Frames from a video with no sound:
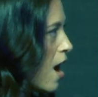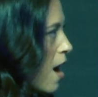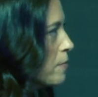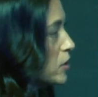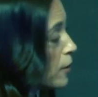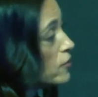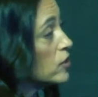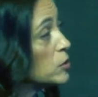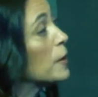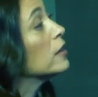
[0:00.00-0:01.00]
Um,
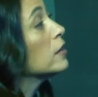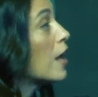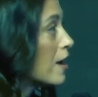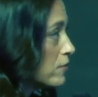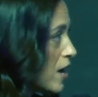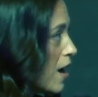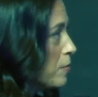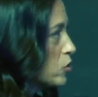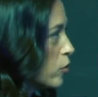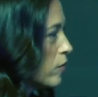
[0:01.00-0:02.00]
spent a lot of
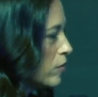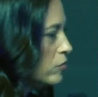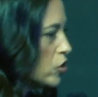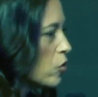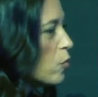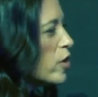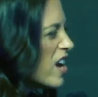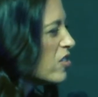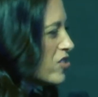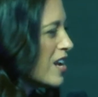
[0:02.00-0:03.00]
time sort of so that we
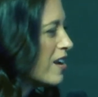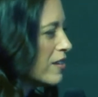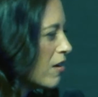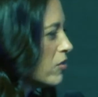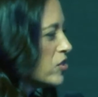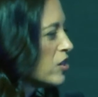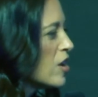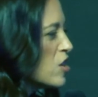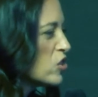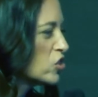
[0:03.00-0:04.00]
understand
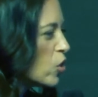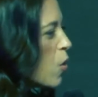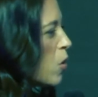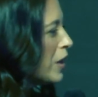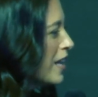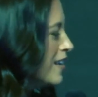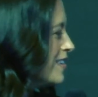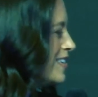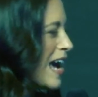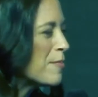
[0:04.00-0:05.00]
Geralt's soul and
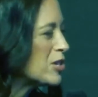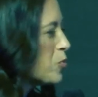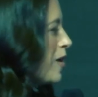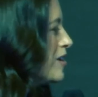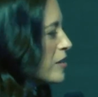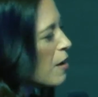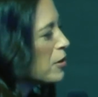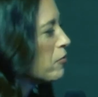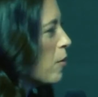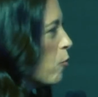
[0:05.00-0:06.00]
his damage, where he's
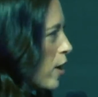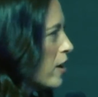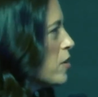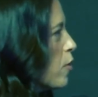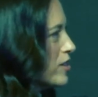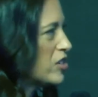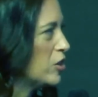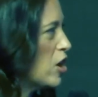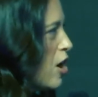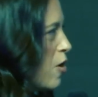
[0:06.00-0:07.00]
coming from, where he wants to
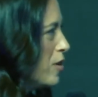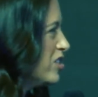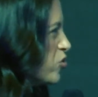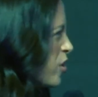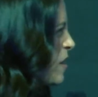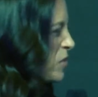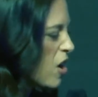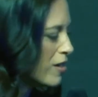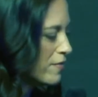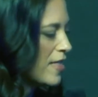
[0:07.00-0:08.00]
go, his dreams,
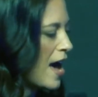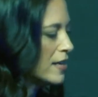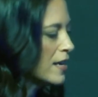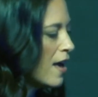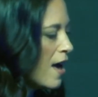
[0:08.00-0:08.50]
all of that.